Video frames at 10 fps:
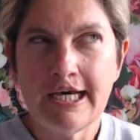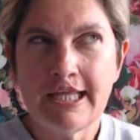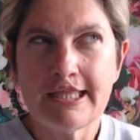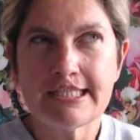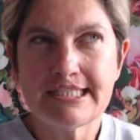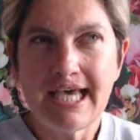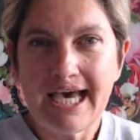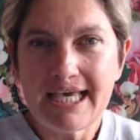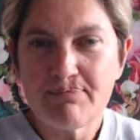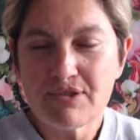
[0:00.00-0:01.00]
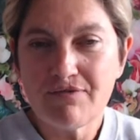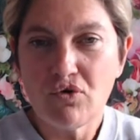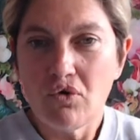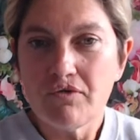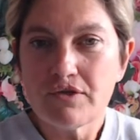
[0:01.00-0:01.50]
the types of
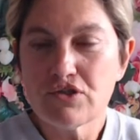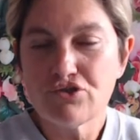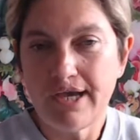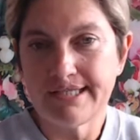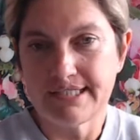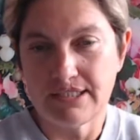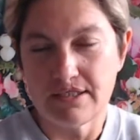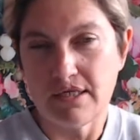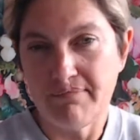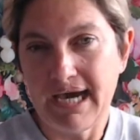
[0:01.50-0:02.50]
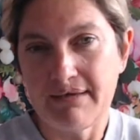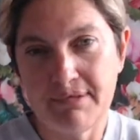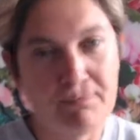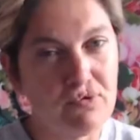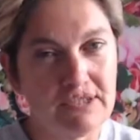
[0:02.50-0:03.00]
other stresses that you might be
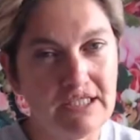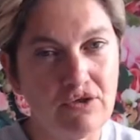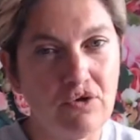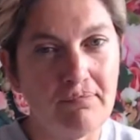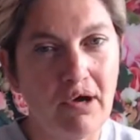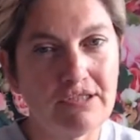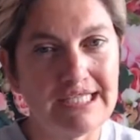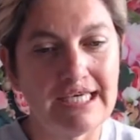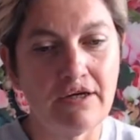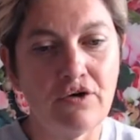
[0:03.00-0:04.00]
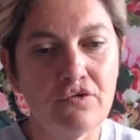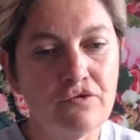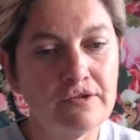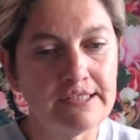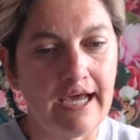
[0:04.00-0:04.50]
putting your body
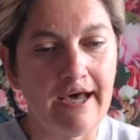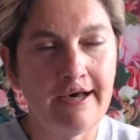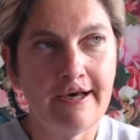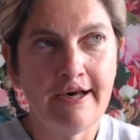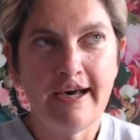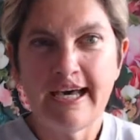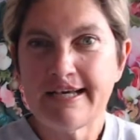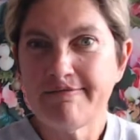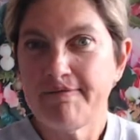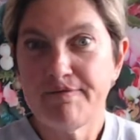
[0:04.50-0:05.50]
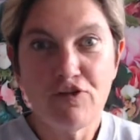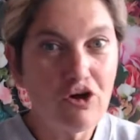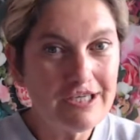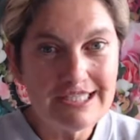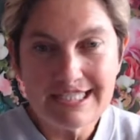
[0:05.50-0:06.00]
under,
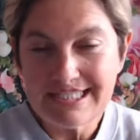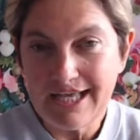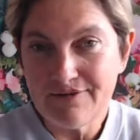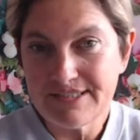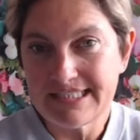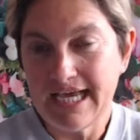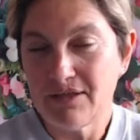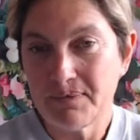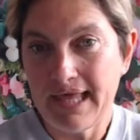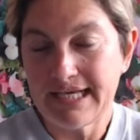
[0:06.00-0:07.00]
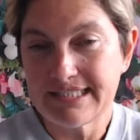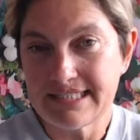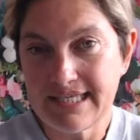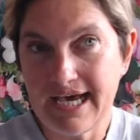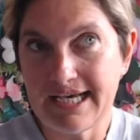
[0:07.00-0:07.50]
flogging yourself to death with
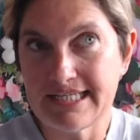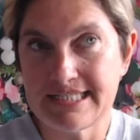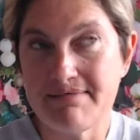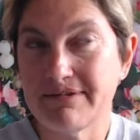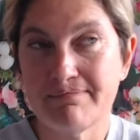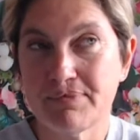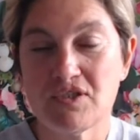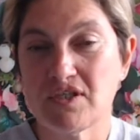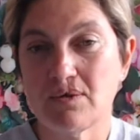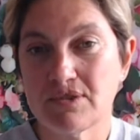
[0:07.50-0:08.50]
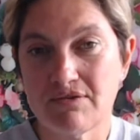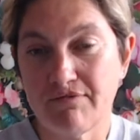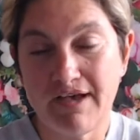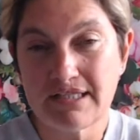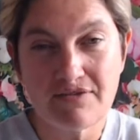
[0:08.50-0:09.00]
exercise in pursuit of
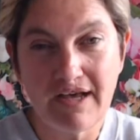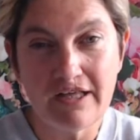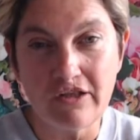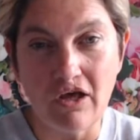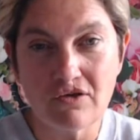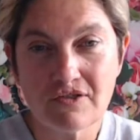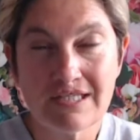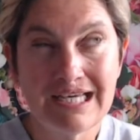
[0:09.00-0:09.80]
fast fat loss.